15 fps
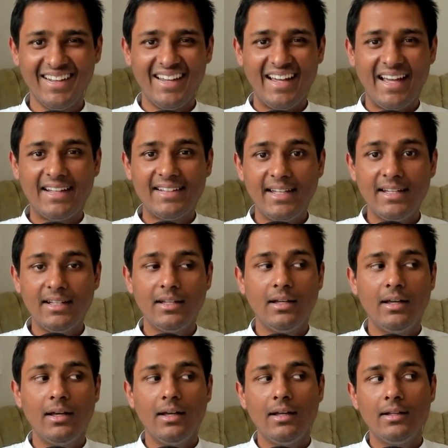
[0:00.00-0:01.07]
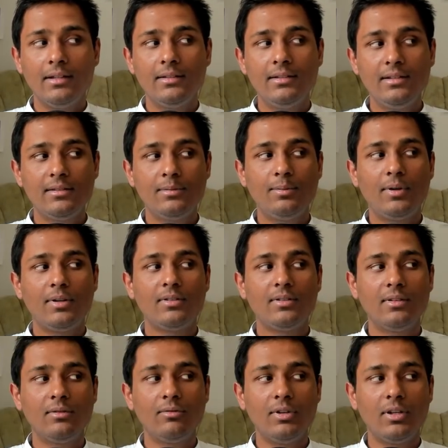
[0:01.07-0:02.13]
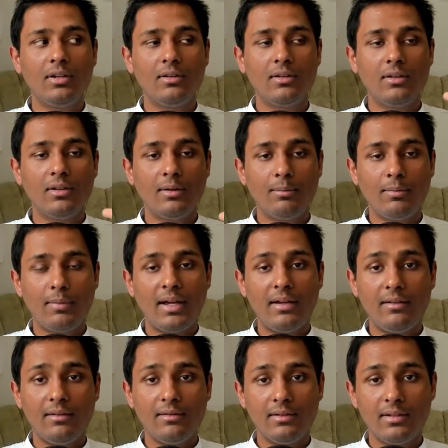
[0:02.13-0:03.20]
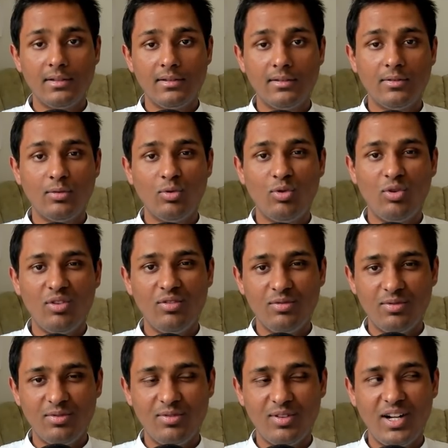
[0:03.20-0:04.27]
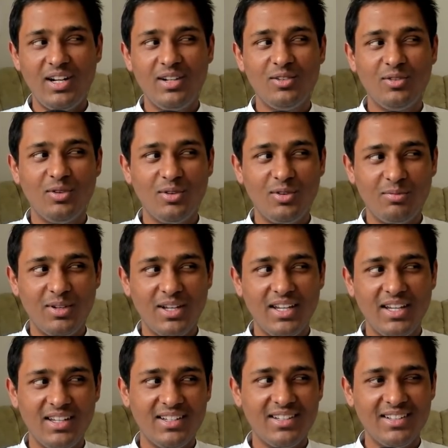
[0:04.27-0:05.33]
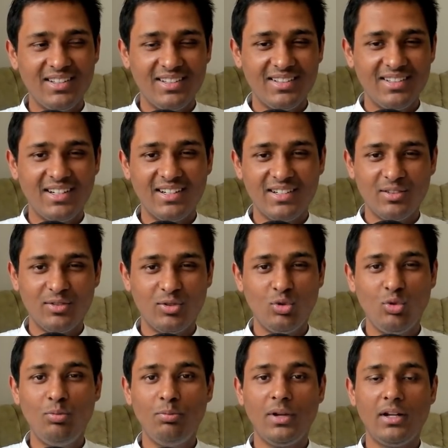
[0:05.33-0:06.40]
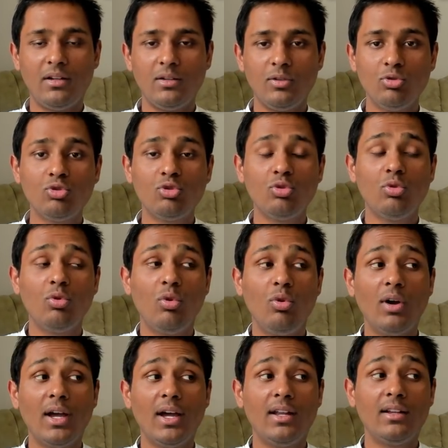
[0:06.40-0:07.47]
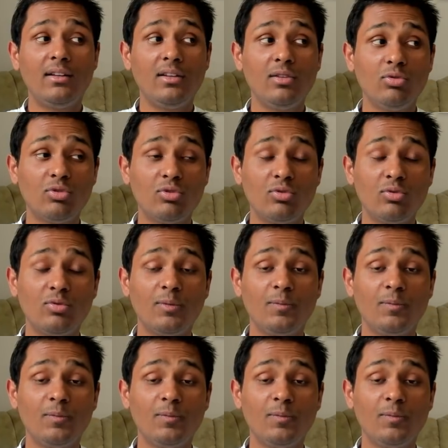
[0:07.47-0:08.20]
And then this person, well, this so-called friend or my that roommate used to go and he used to